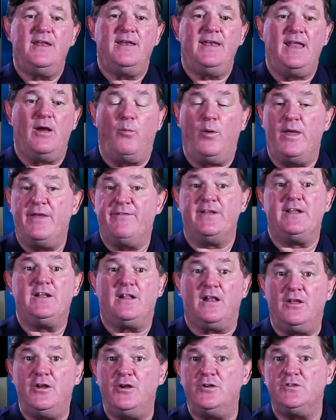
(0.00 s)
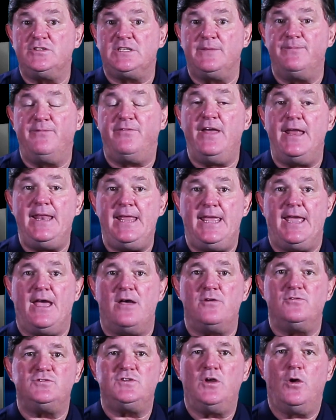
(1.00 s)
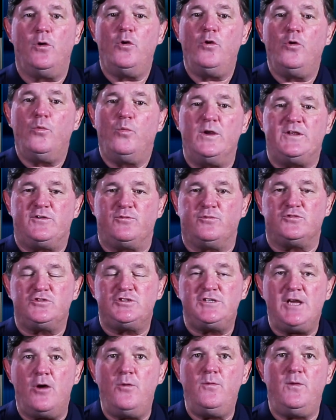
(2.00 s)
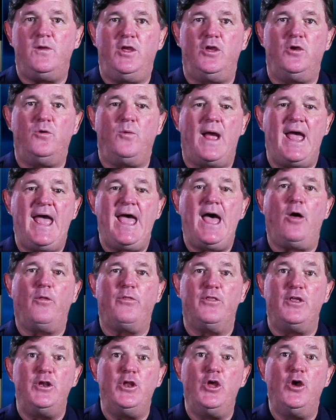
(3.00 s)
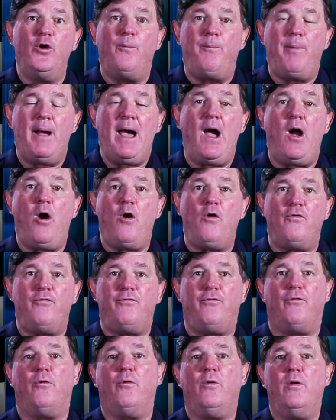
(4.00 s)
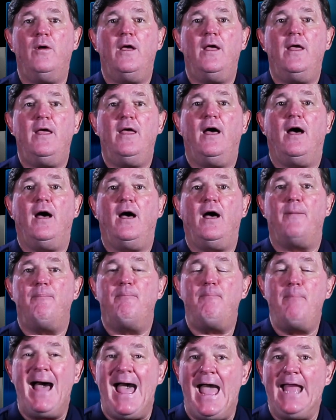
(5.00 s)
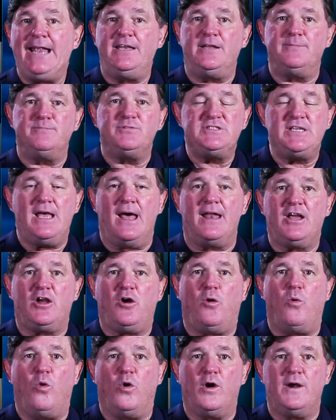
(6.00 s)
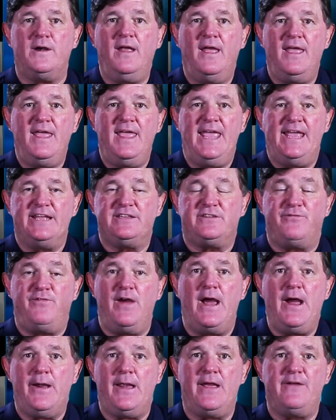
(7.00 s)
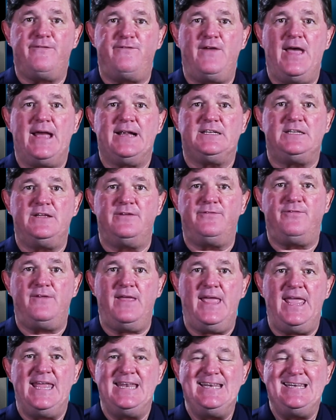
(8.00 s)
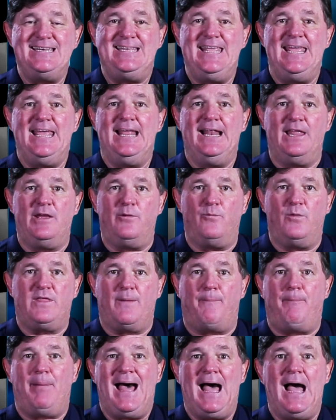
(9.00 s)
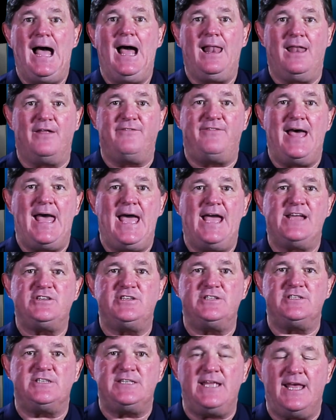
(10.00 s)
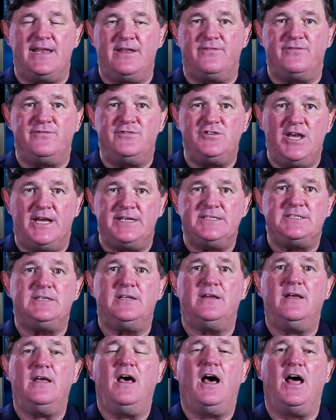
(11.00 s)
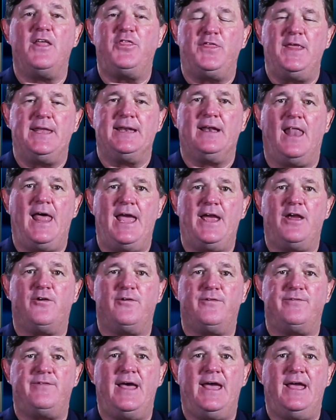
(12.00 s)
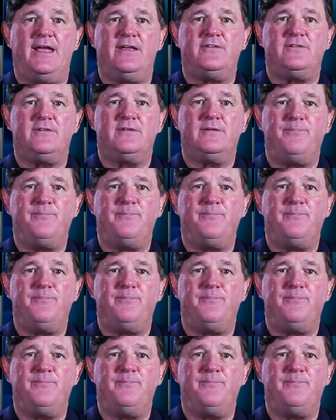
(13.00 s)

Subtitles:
Now, we've included some videos which will show you how the new powerful Magnum sonic horn is very effective in dealing with a pile of ash instead of just a thin layer of ash.